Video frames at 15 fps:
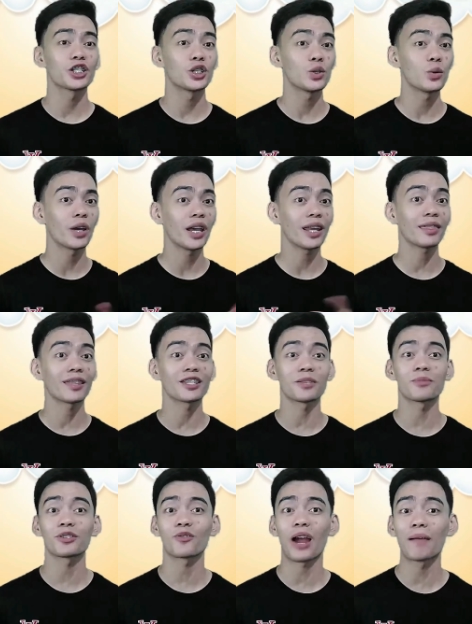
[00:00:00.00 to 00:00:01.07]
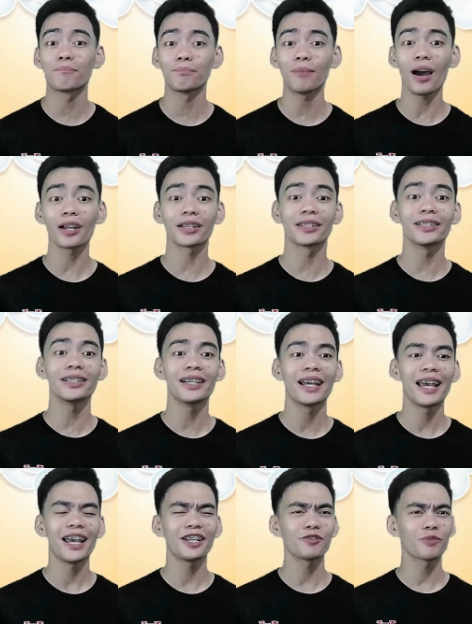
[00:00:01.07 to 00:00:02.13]
do hit the subscribe button
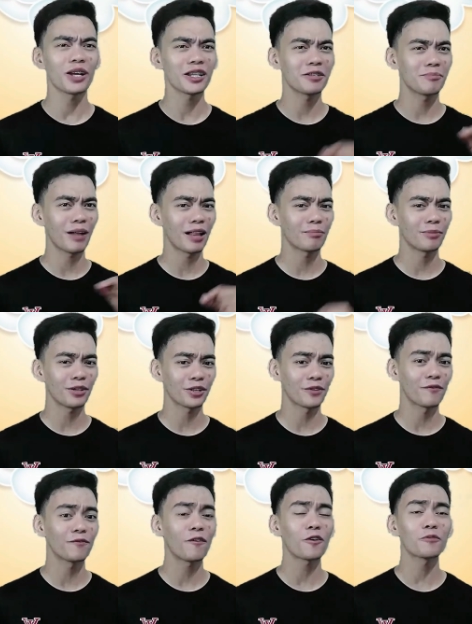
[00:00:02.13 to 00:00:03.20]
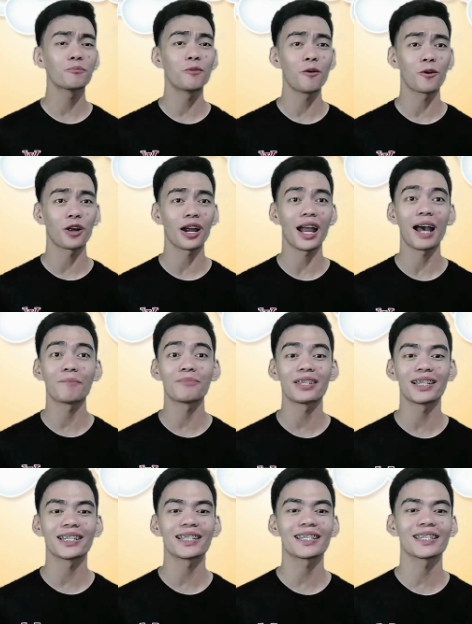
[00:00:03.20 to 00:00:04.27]
and ring the bell button for more
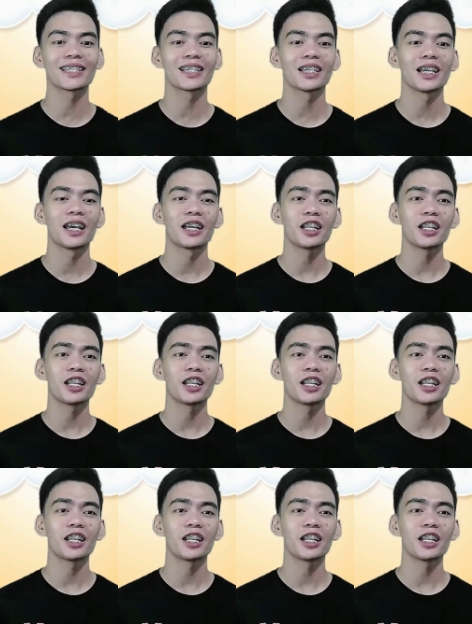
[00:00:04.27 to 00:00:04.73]
updates.